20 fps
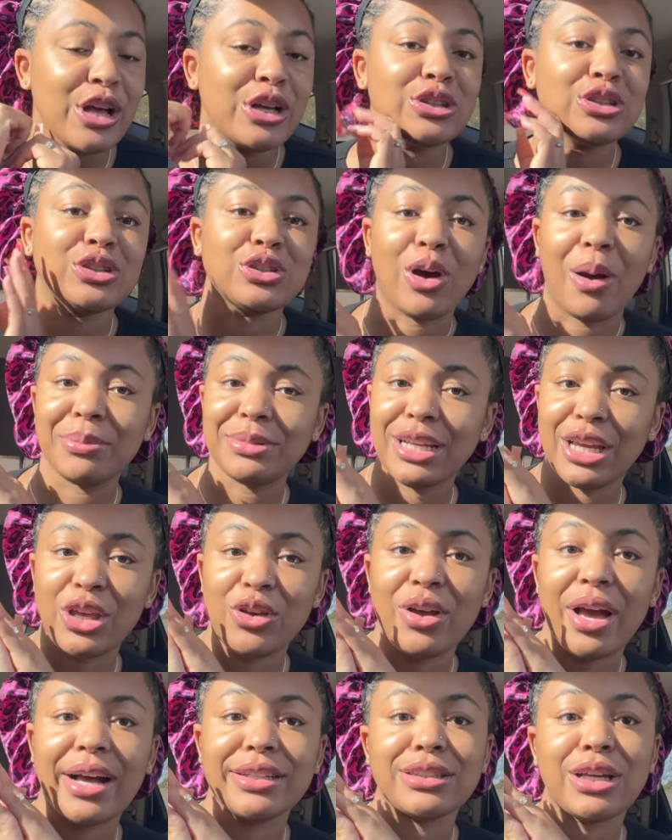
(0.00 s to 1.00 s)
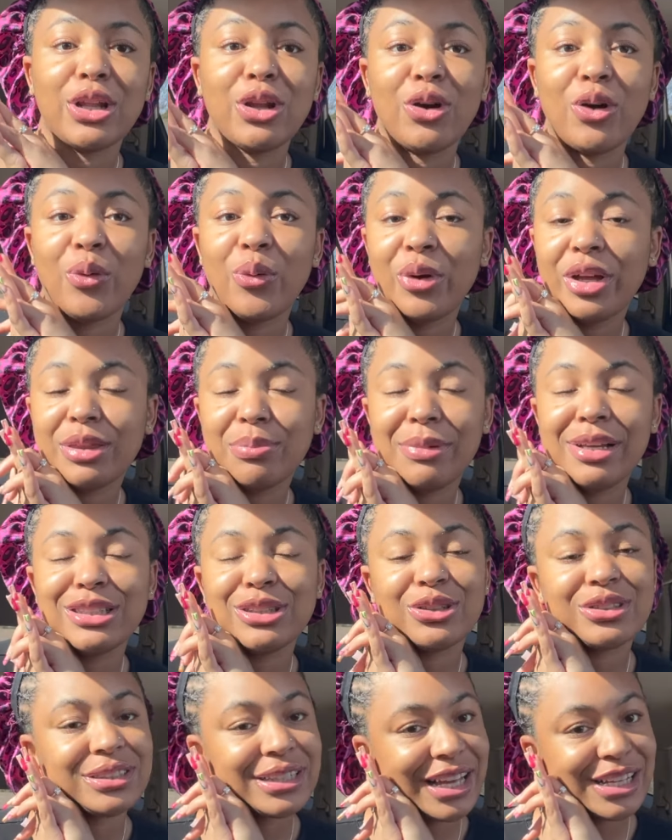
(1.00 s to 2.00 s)
So I'm taking you guys along with me,
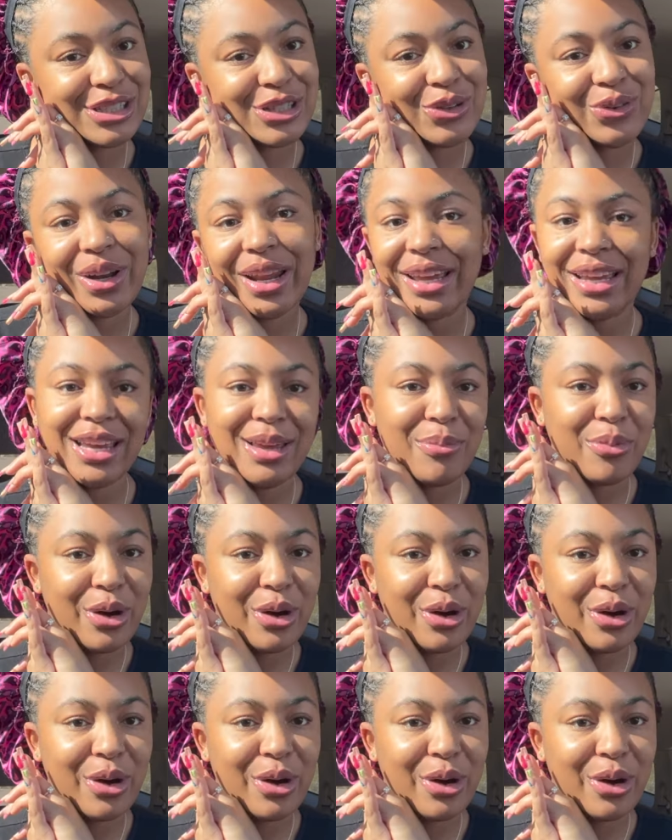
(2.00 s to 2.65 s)
so stay tuned and keep